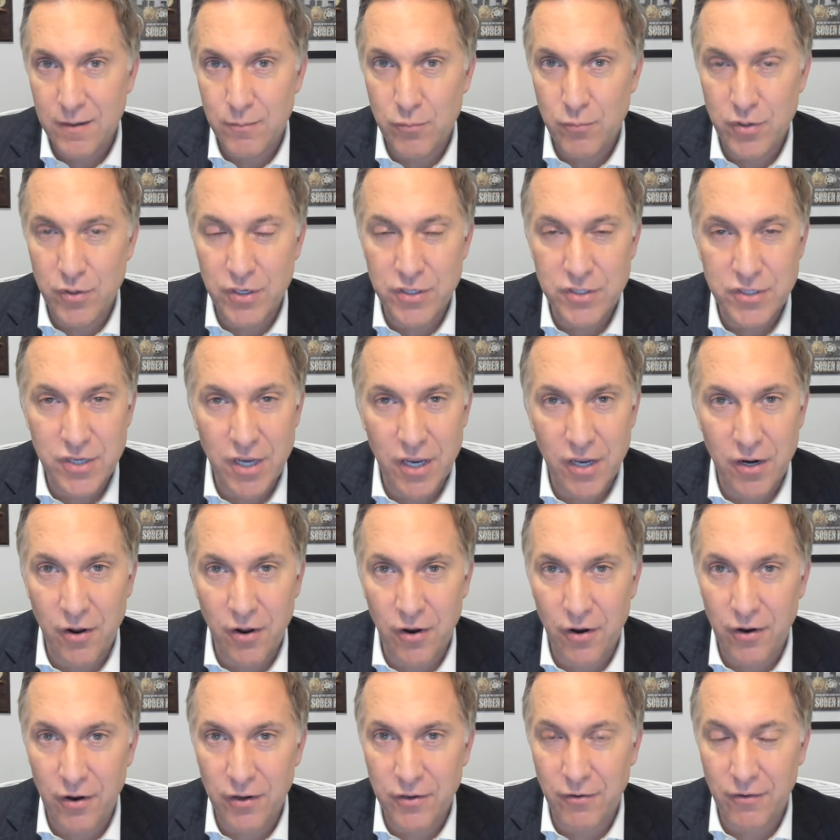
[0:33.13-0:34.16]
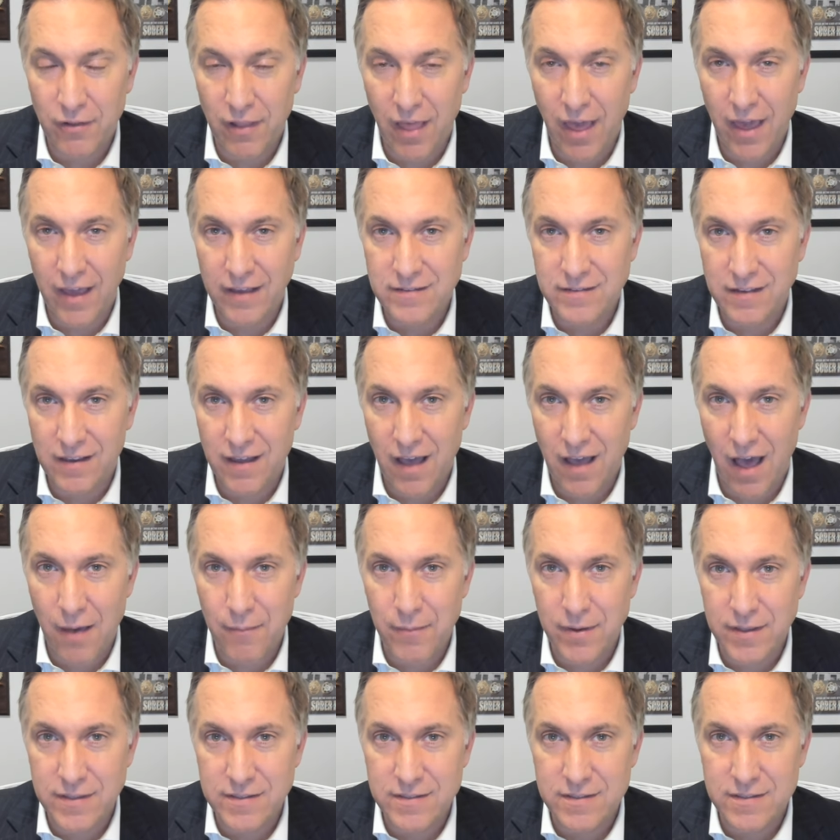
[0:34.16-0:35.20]
Appreciate all your likes and
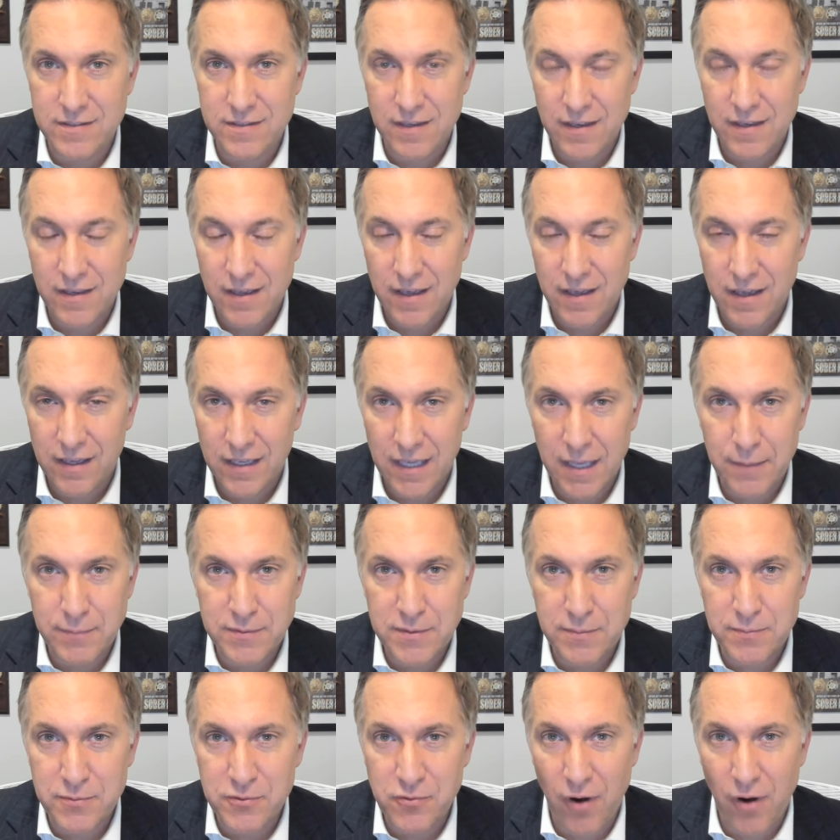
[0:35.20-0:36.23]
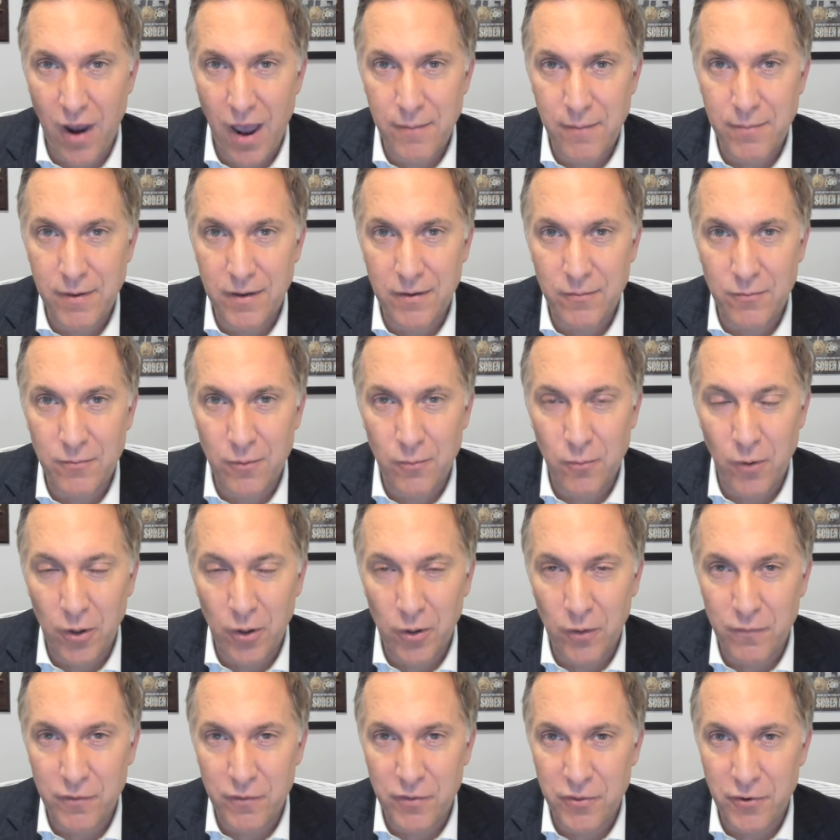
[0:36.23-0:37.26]
comments. Keep subscribing. We're well
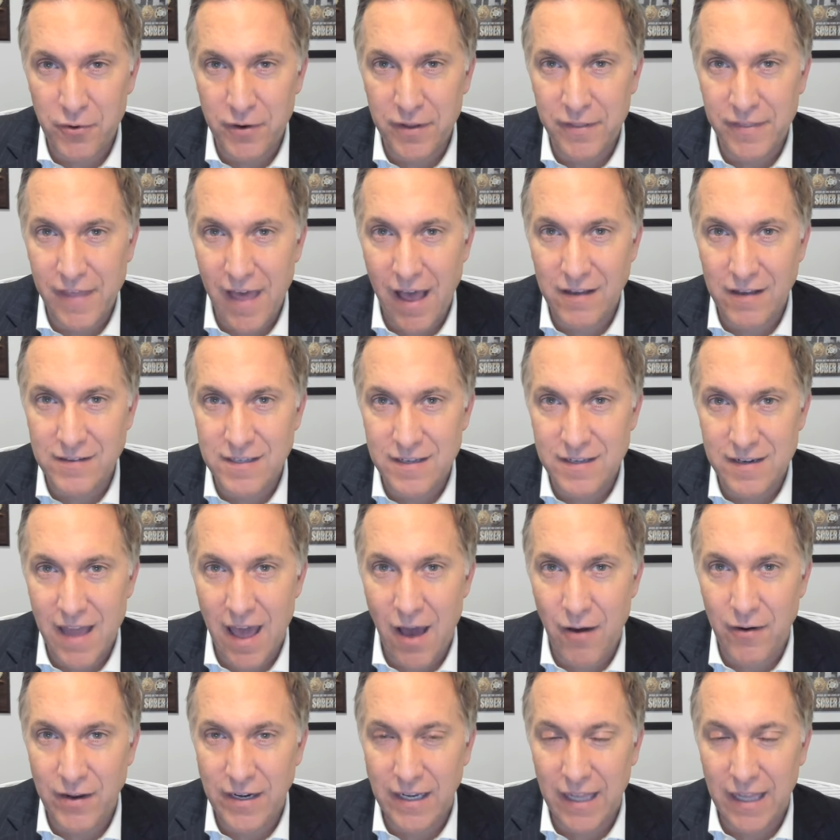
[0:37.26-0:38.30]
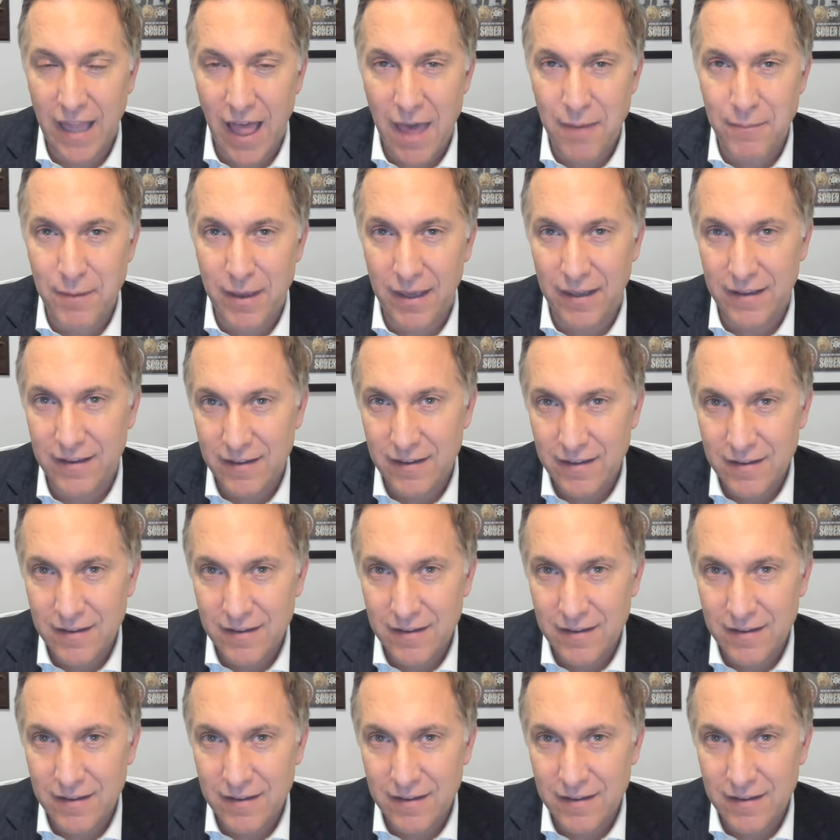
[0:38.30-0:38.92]
over 30,000 now and climbing.